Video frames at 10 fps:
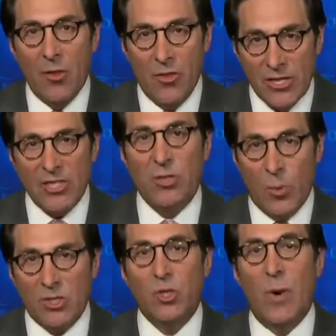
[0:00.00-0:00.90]
this is
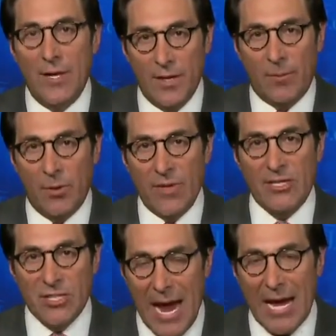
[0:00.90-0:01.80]
what you end up with,
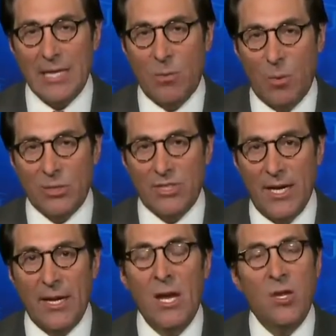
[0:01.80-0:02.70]
exactly what we're
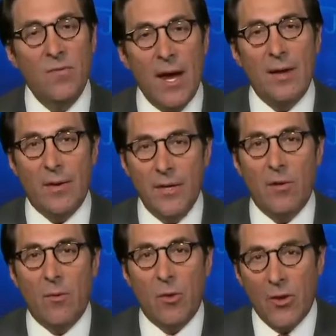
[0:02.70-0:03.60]
seeing. You've got, you
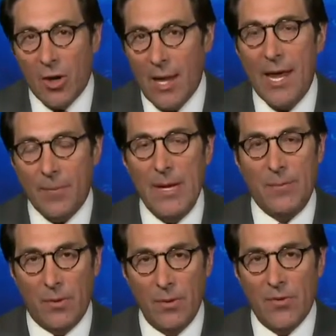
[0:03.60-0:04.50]
know, there are a lot of
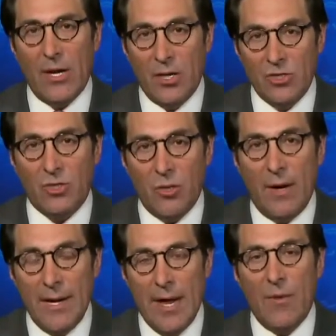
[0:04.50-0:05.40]
people that are concerned
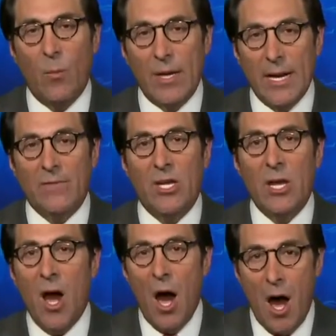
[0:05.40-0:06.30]
right now that we could have
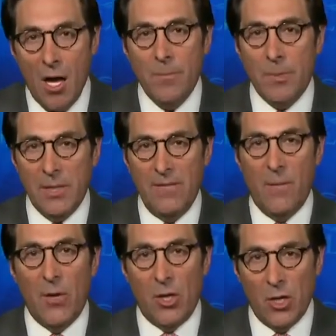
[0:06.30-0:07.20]
an
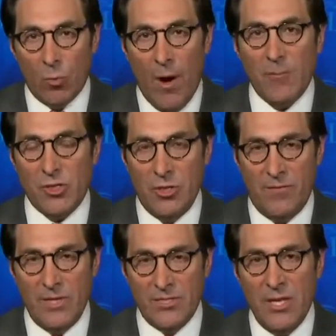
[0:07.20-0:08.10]
unbelievable eruption
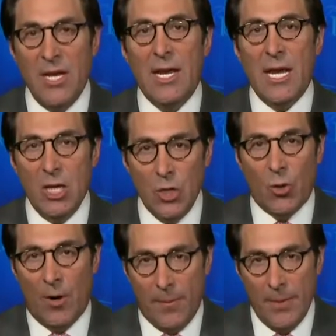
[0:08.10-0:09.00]
of this in
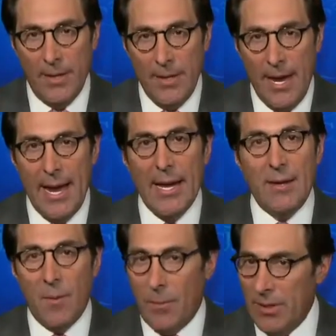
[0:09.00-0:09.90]
Europe.
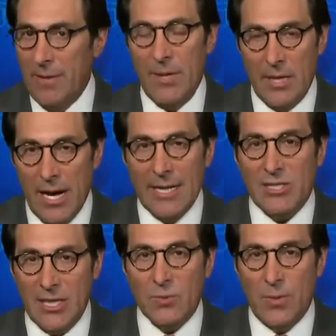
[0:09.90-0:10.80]
And believe me, the United
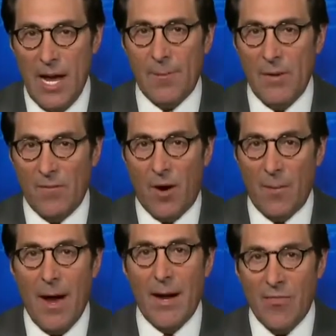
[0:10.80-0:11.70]
States would not be far
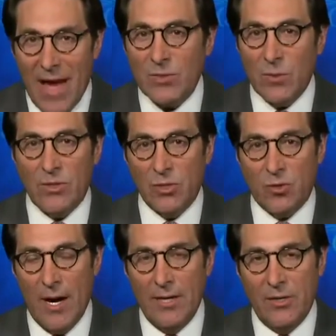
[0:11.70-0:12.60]
behind. That's what they're
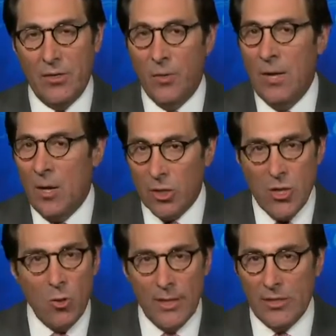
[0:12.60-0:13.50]
trying to do.
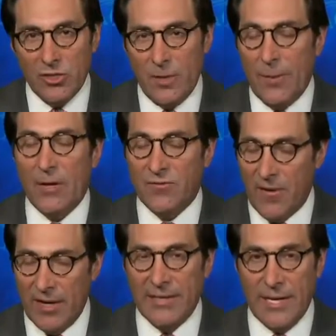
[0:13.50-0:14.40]
No leadership here is
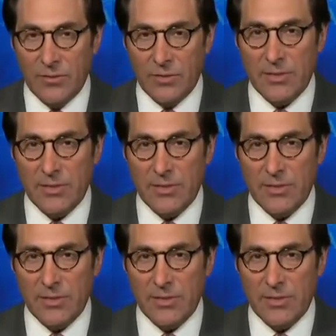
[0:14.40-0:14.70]
very dangerous.